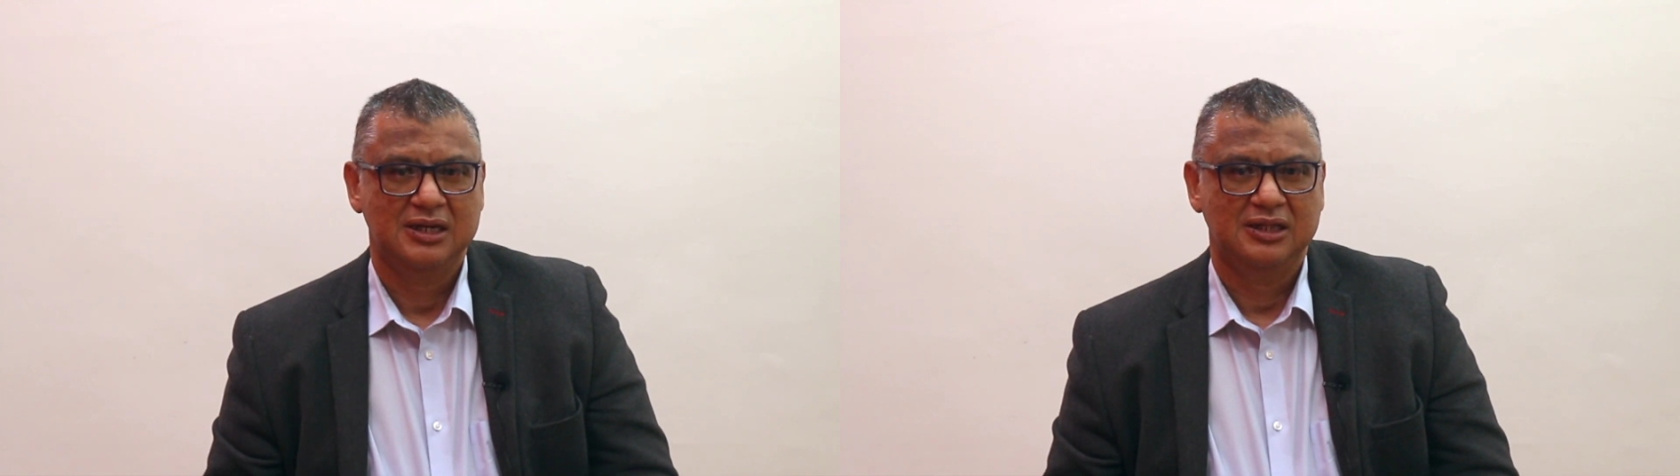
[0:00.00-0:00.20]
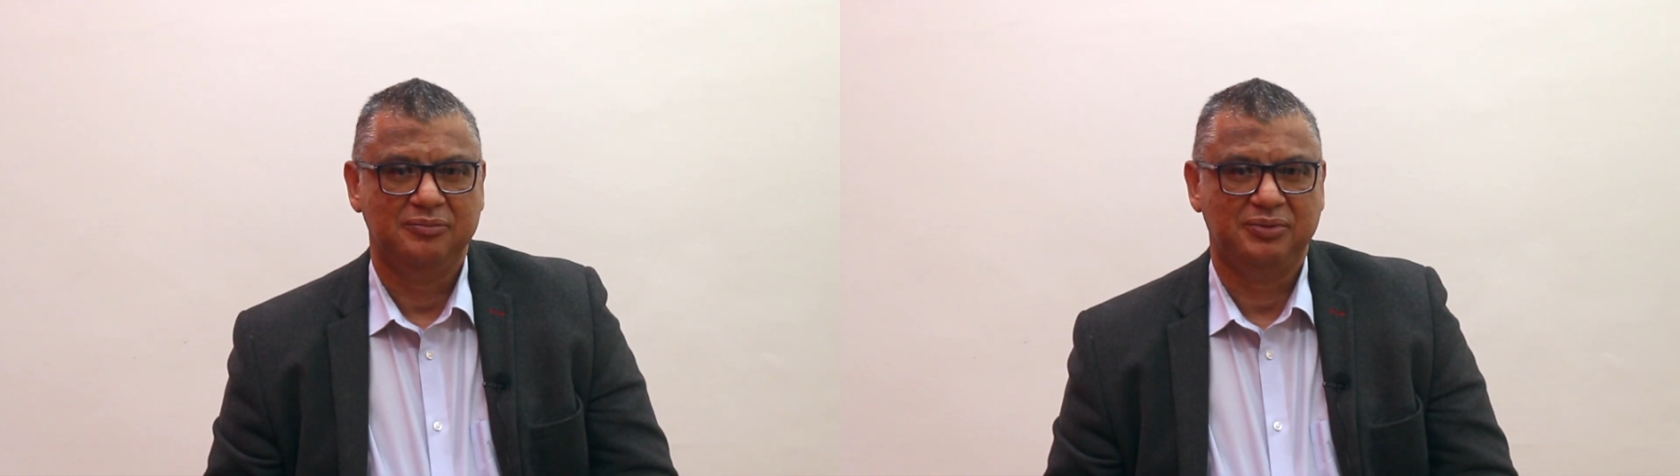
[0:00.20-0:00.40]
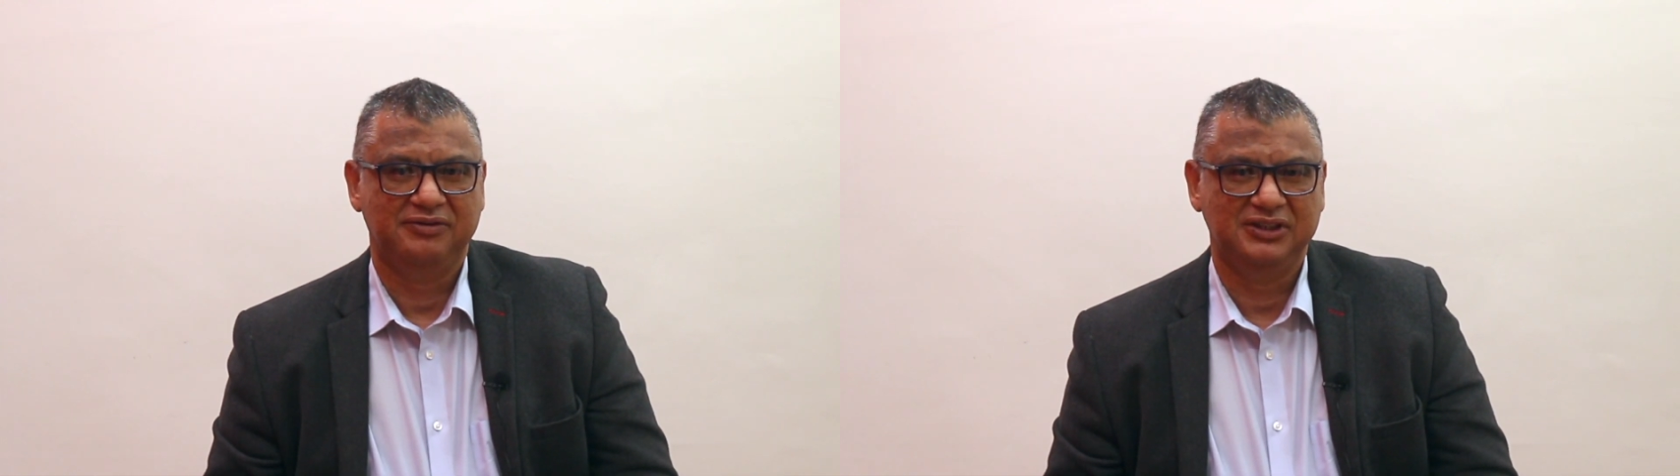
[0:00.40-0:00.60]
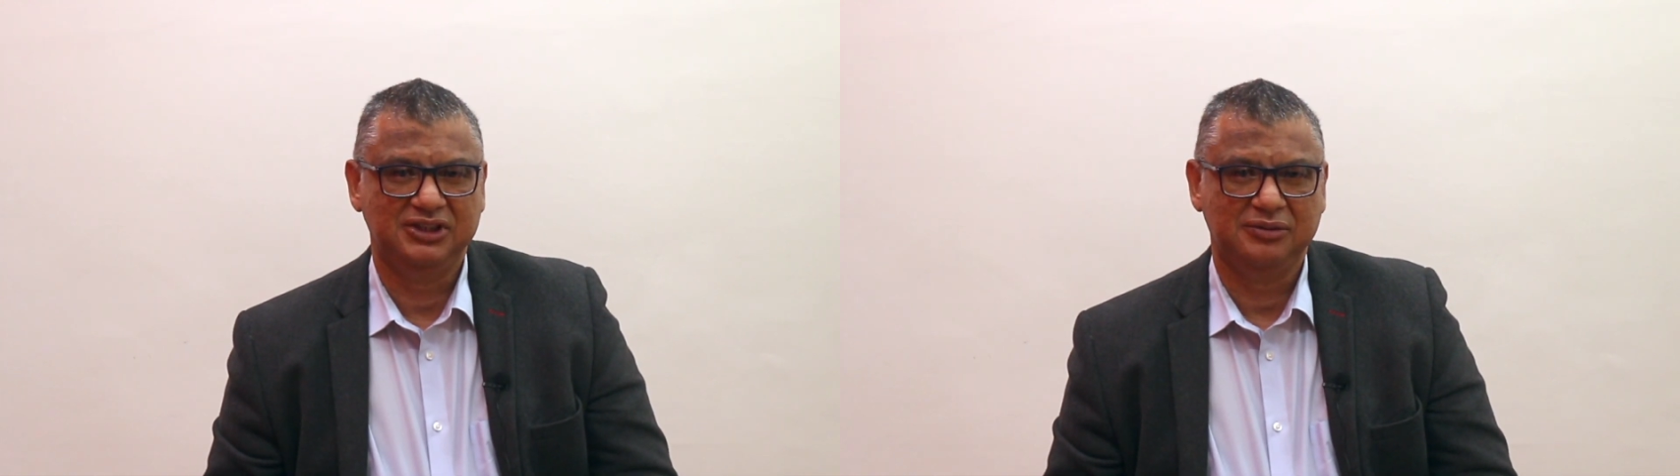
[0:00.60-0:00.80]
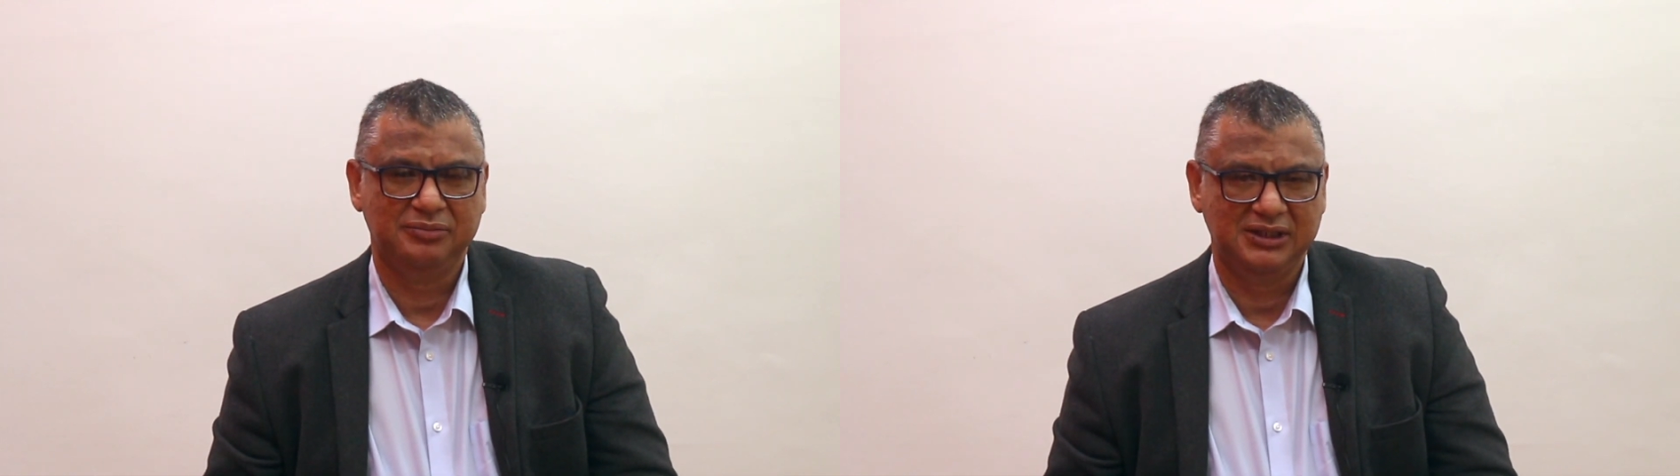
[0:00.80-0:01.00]
The
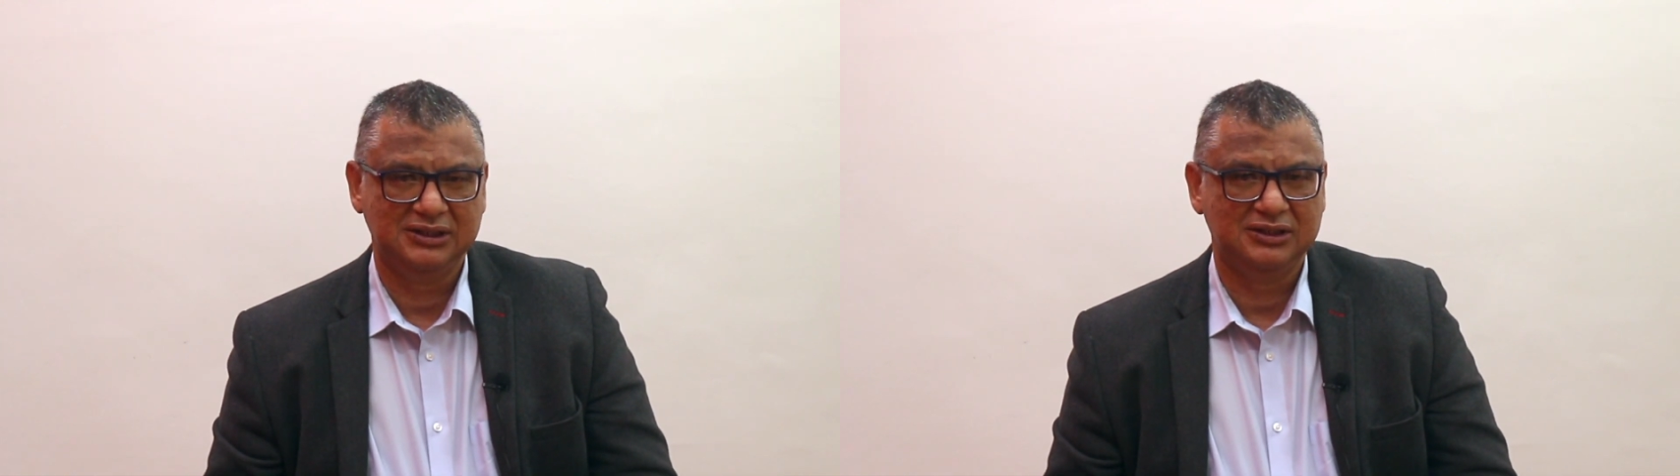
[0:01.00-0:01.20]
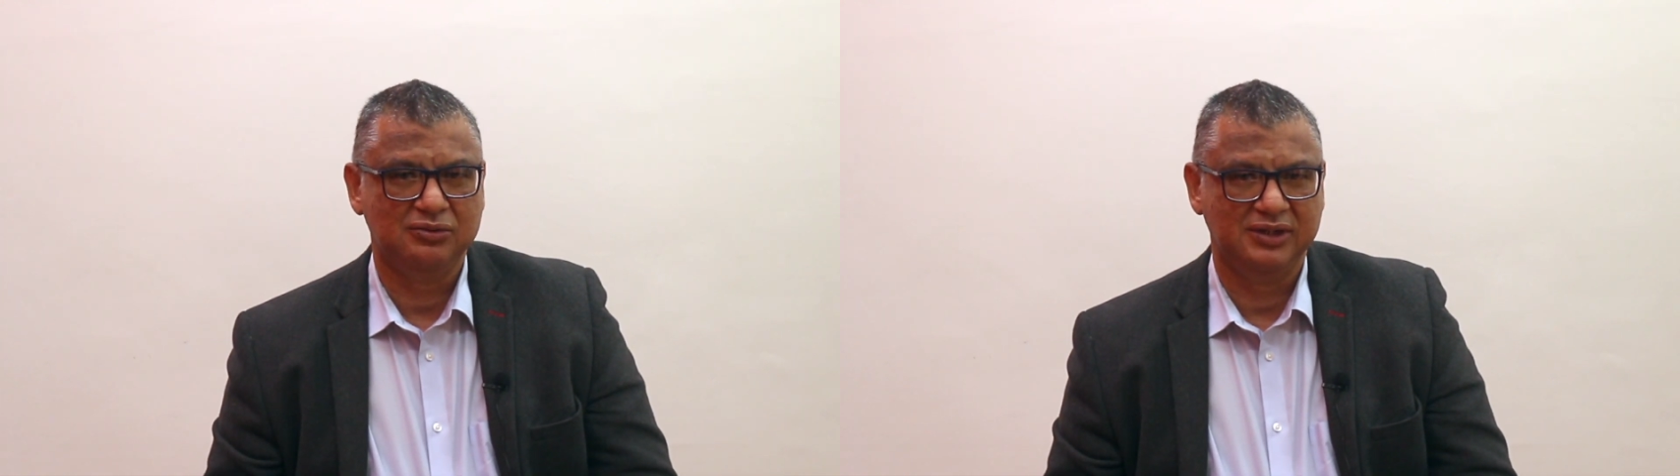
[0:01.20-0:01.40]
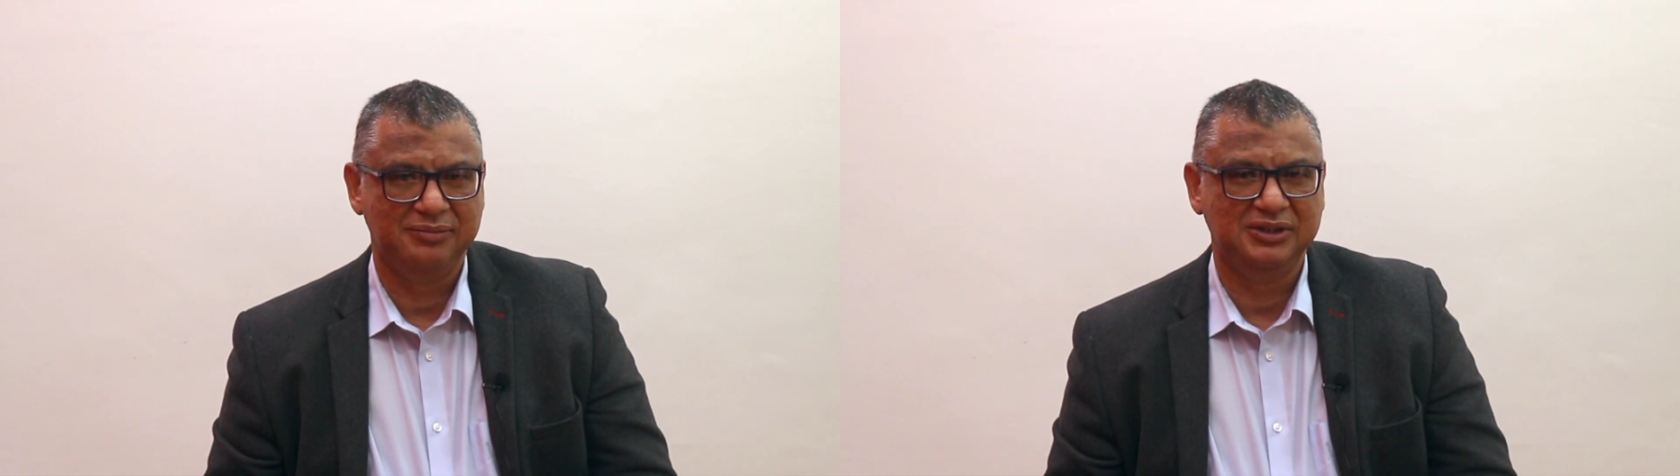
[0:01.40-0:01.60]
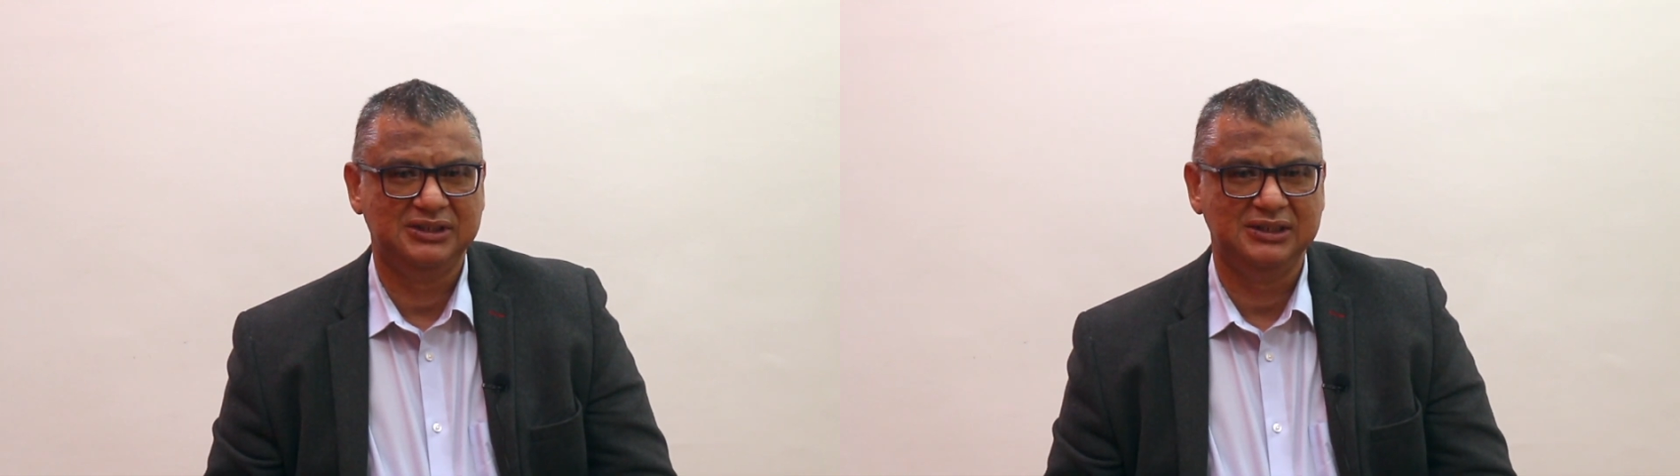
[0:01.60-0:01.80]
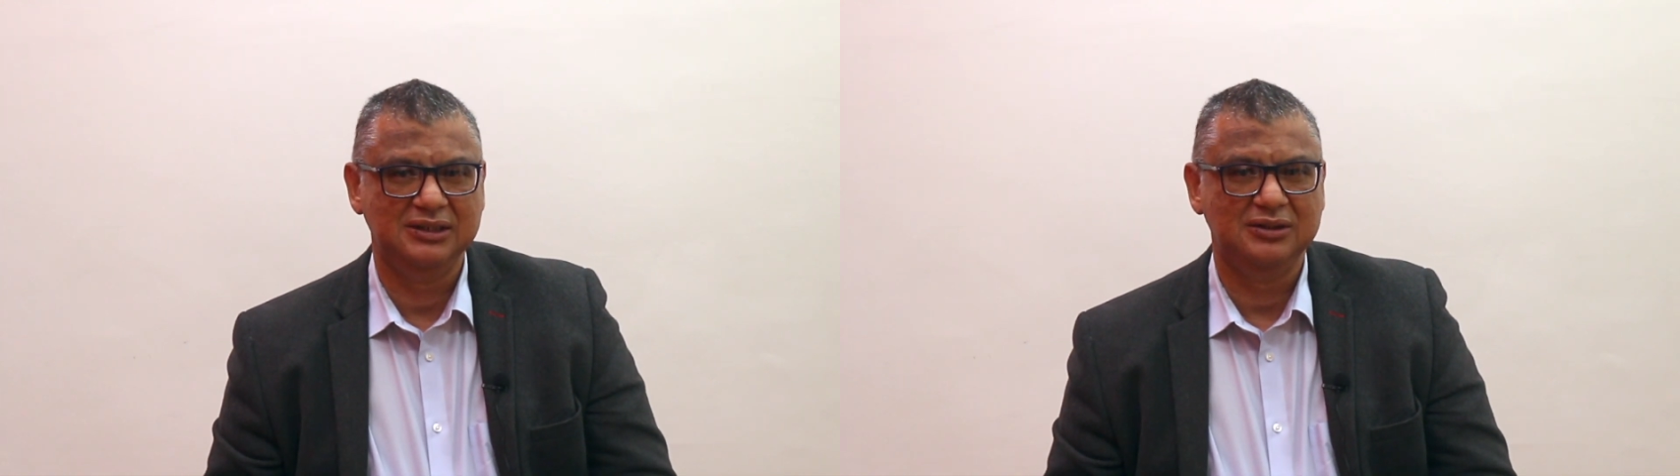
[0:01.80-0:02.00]
provincial minister or
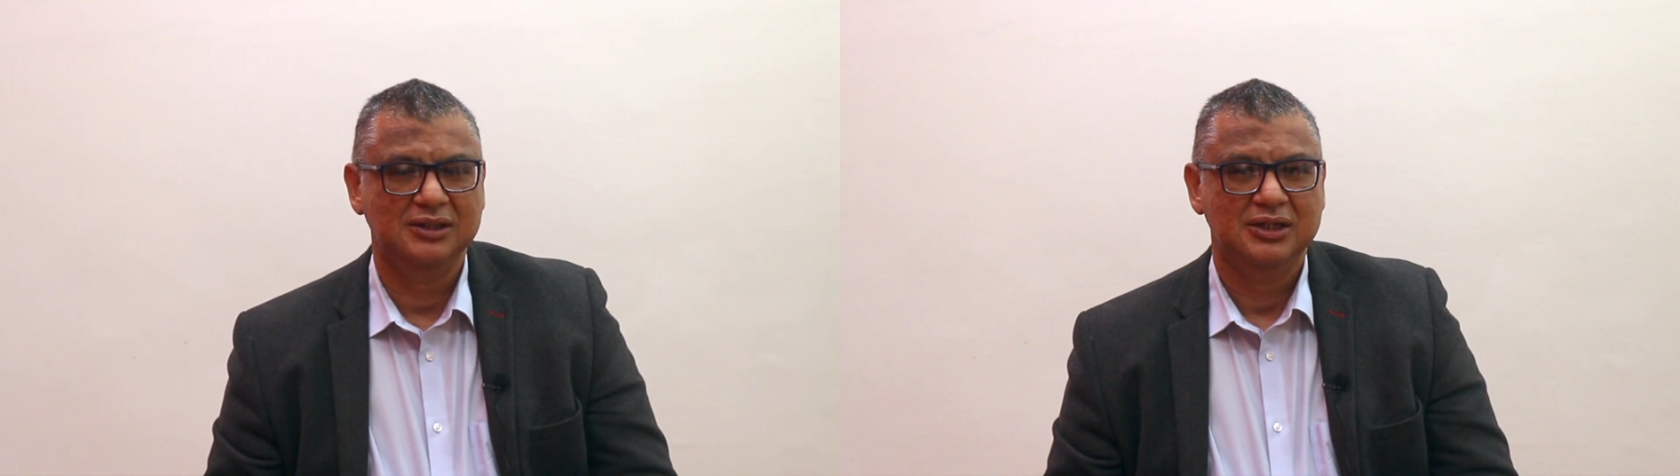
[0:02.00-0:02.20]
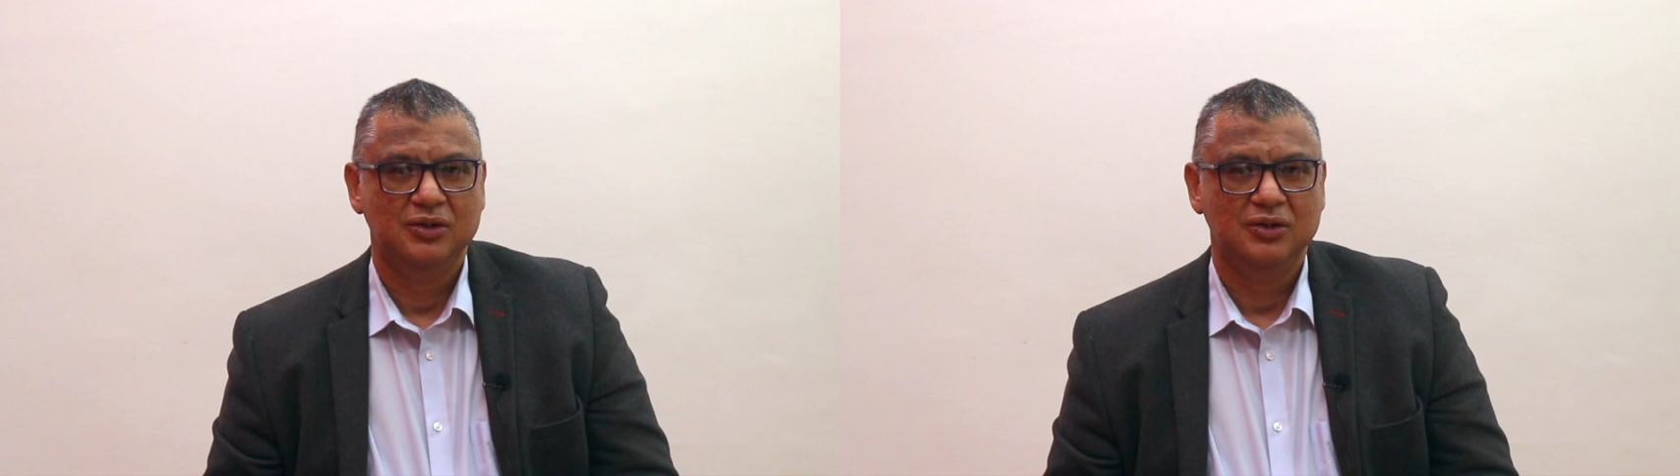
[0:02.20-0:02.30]
MEC,